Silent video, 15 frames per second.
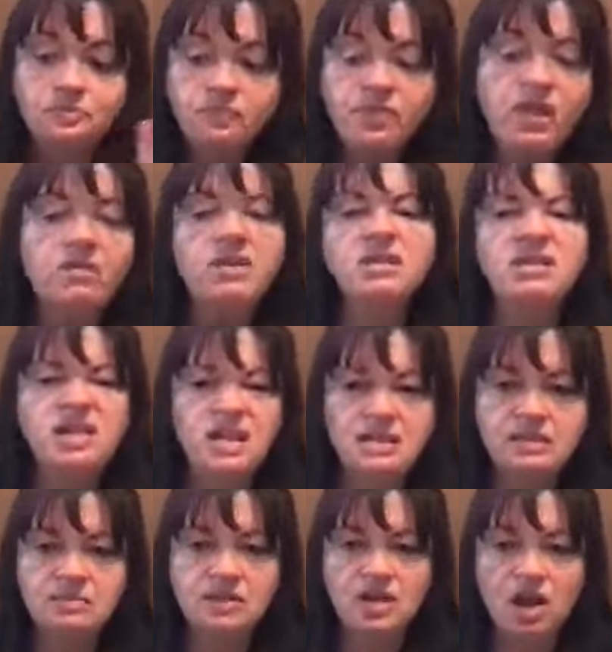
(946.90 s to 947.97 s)
let's say
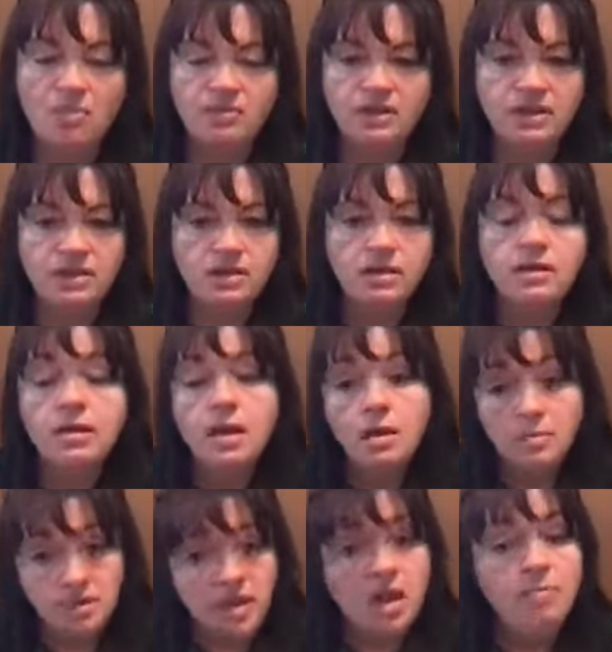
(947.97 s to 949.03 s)
it's Monopoly,
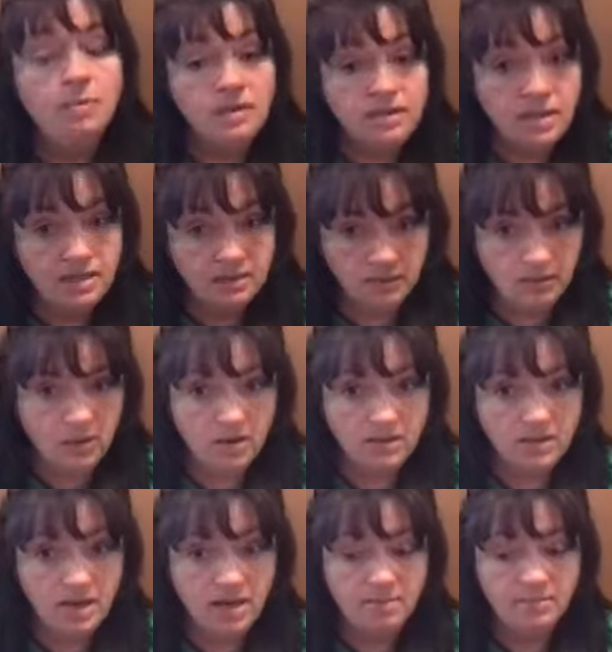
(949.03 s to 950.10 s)
and Monopoly takes a long
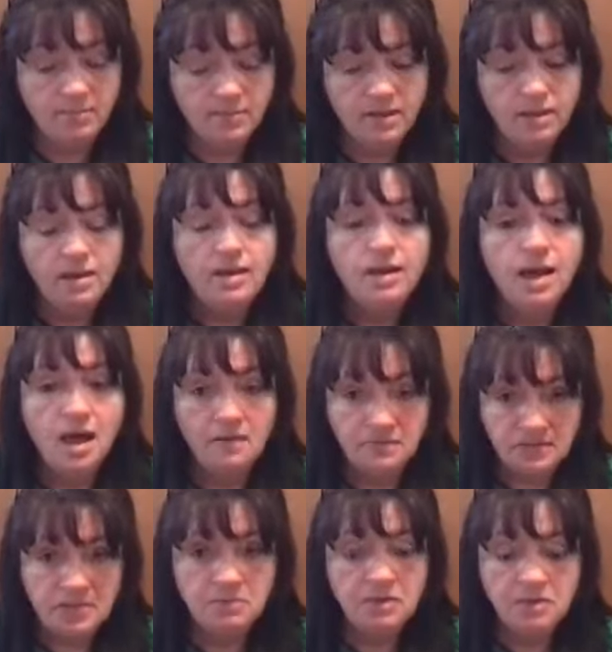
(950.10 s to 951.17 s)
time. I've
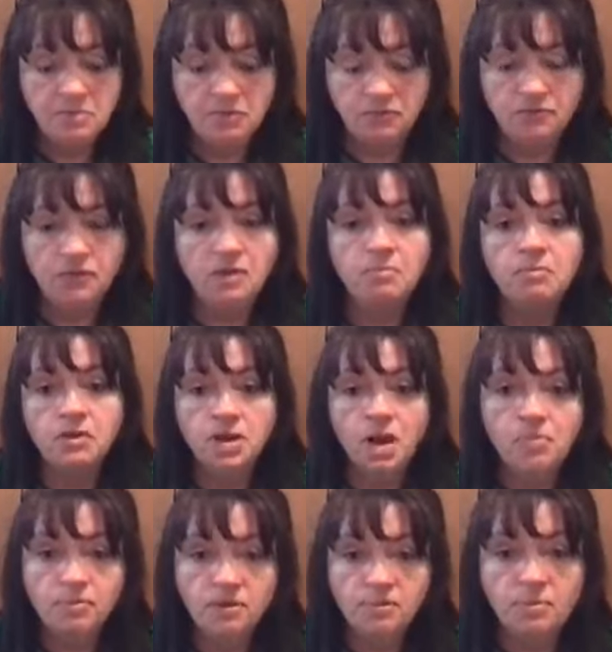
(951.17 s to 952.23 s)
seen people flip
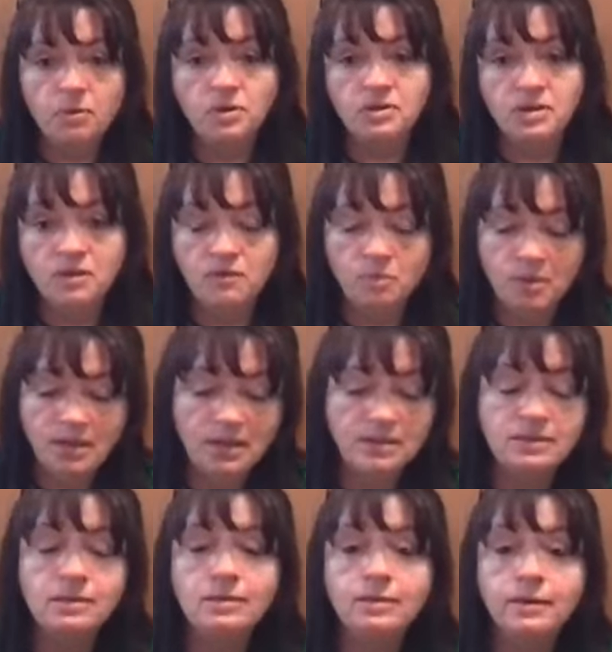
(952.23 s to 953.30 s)
Monopoly boards over
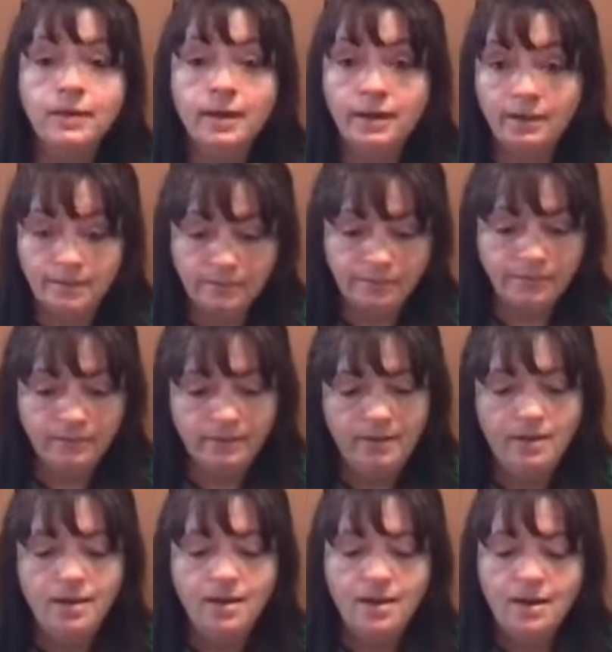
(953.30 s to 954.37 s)
because they're done.
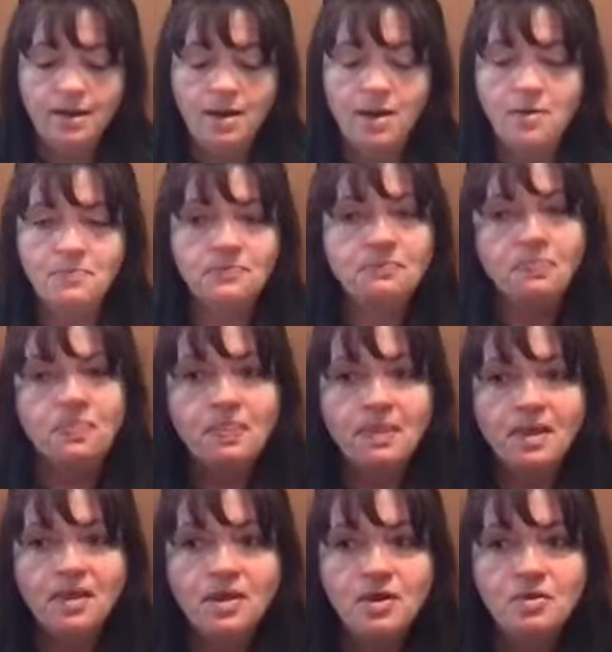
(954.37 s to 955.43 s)
But
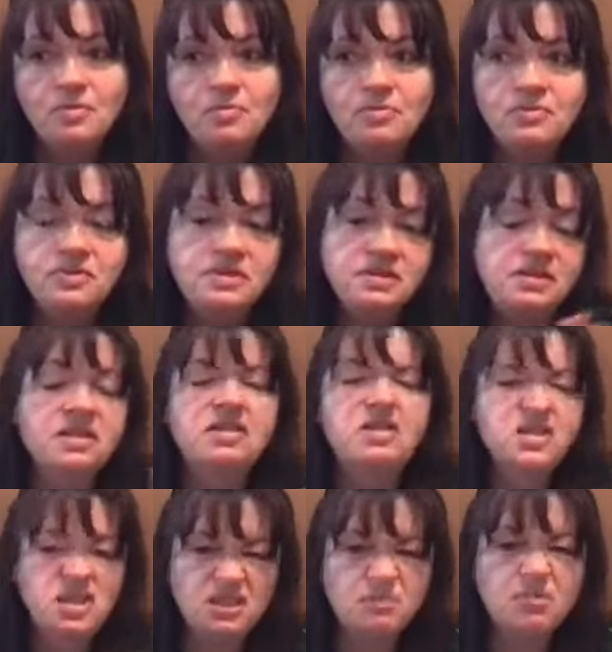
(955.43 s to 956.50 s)

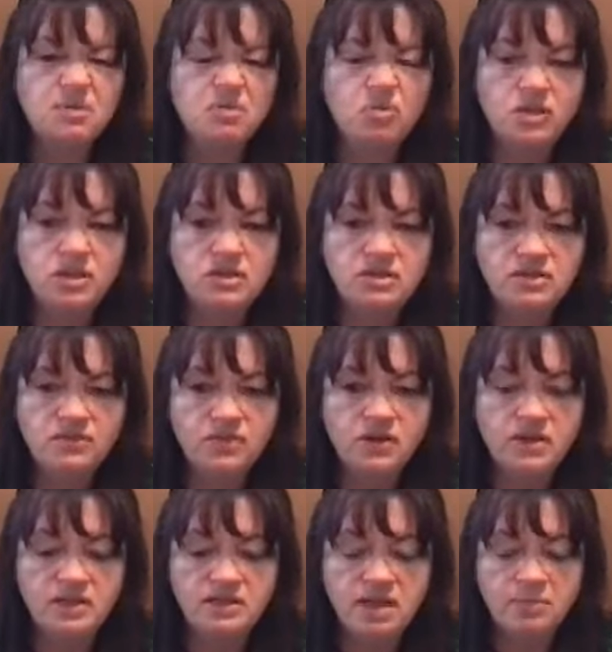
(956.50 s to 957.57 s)
we'll use it for an
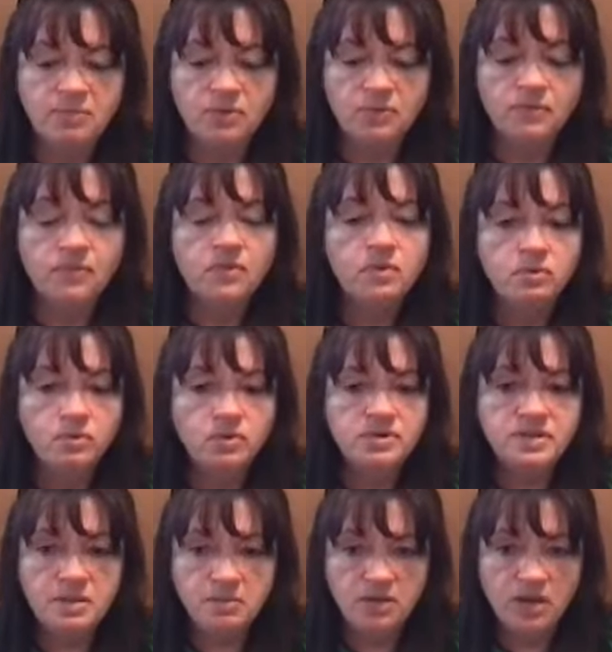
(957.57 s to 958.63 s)
example. We'll
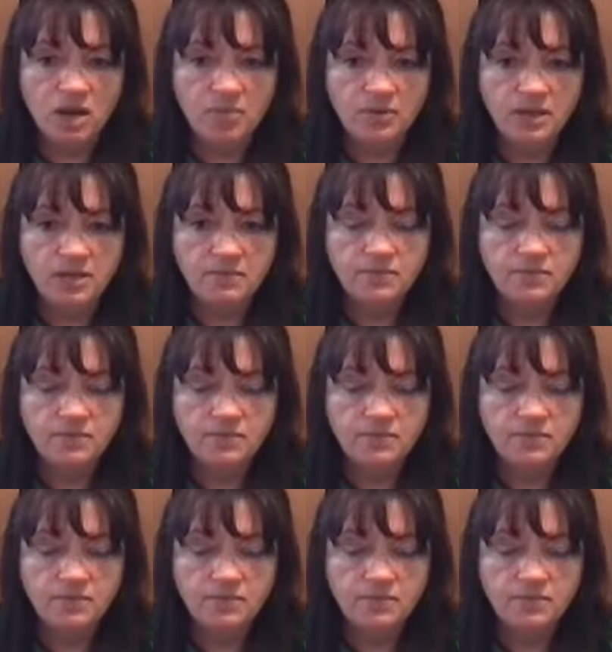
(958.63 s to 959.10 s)
say Monopoly.